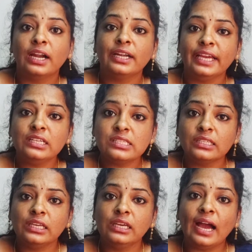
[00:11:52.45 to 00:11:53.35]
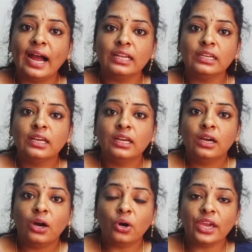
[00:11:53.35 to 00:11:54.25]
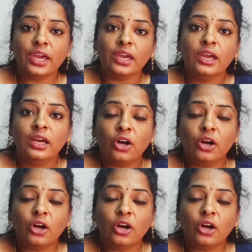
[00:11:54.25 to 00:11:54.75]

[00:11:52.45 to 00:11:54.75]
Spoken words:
density, and okay,